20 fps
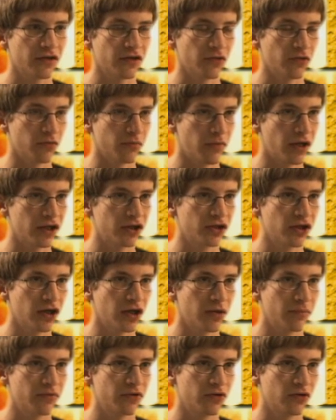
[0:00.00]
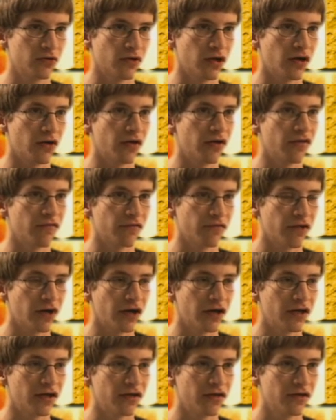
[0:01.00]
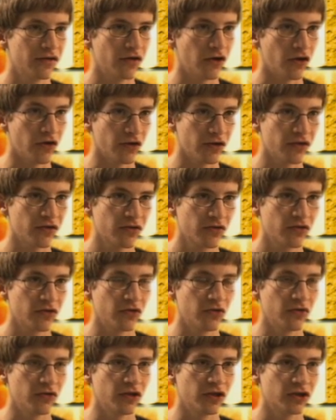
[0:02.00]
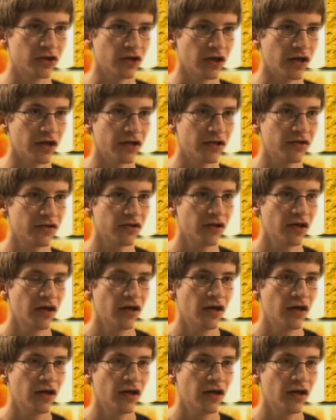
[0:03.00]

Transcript: and it was my job to go out and find artists to do these shots